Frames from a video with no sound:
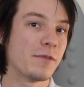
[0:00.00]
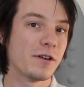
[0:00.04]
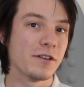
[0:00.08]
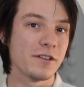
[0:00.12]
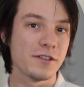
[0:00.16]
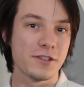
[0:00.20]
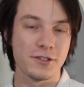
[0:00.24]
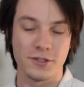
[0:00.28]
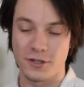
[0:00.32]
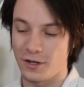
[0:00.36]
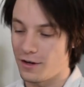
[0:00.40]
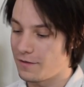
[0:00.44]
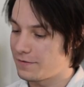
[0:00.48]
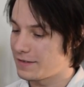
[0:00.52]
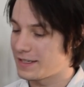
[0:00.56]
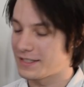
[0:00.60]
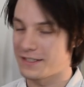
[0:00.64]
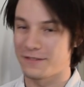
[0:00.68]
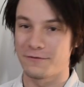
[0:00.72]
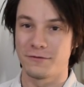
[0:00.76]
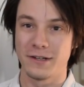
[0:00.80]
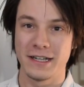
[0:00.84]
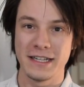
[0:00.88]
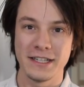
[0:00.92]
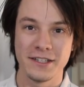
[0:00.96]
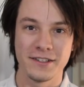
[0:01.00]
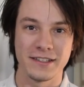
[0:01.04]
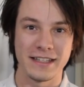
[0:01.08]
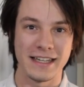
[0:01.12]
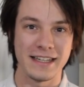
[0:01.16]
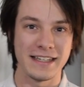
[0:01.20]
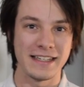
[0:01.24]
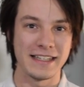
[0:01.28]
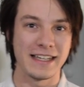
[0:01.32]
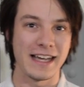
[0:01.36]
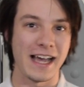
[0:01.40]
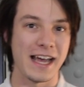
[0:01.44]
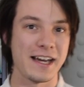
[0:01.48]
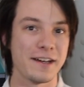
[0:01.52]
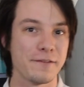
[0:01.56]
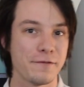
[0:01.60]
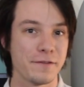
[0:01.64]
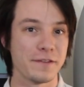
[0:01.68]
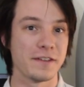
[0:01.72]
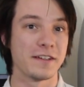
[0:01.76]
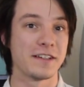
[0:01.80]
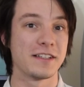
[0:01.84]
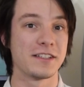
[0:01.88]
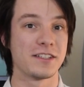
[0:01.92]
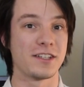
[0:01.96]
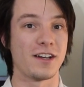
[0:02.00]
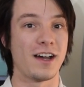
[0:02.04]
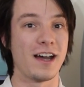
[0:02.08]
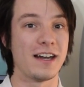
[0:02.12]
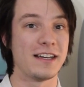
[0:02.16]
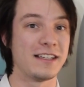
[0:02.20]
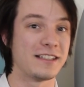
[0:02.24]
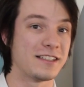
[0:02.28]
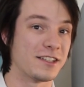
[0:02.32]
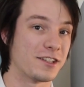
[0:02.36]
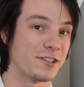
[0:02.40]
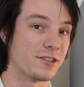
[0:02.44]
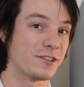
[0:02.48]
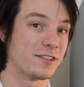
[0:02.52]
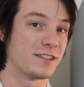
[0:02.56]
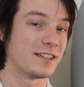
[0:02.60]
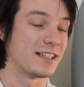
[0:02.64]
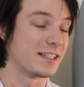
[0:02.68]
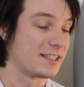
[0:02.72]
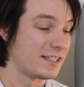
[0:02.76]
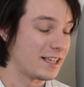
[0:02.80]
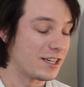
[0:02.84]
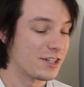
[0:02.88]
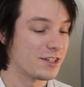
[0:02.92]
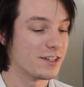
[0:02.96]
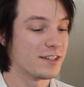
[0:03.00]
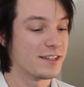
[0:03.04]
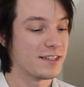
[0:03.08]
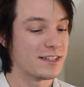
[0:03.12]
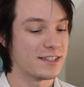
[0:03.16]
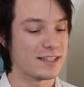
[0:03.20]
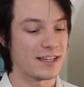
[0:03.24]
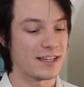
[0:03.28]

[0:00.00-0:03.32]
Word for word: model served as a really good indicator for the design decisions,